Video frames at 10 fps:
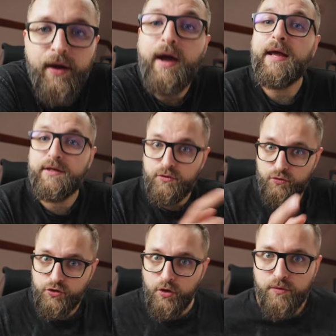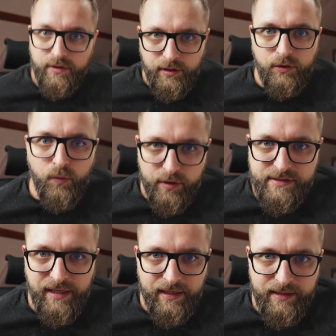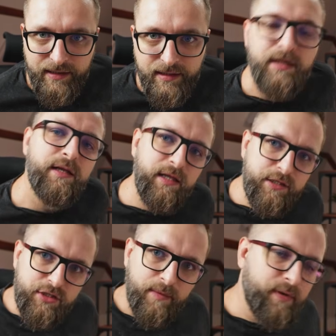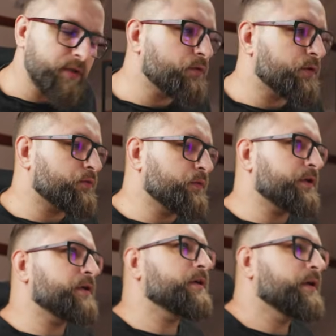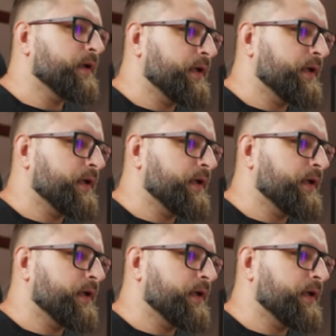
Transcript: And to show you that it works like that, let's jump into the Twitter.